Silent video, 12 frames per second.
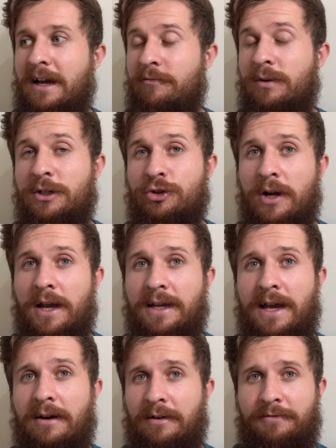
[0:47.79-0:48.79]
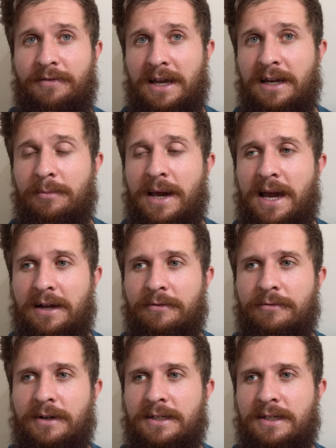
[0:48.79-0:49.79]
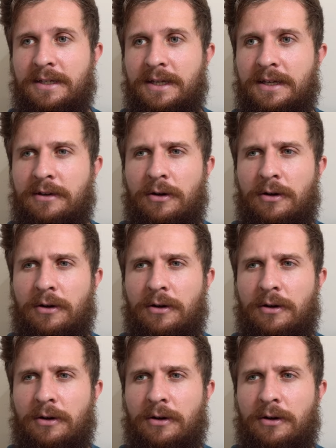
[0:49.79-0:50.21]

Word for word: I've been trying out a fanny pack recently.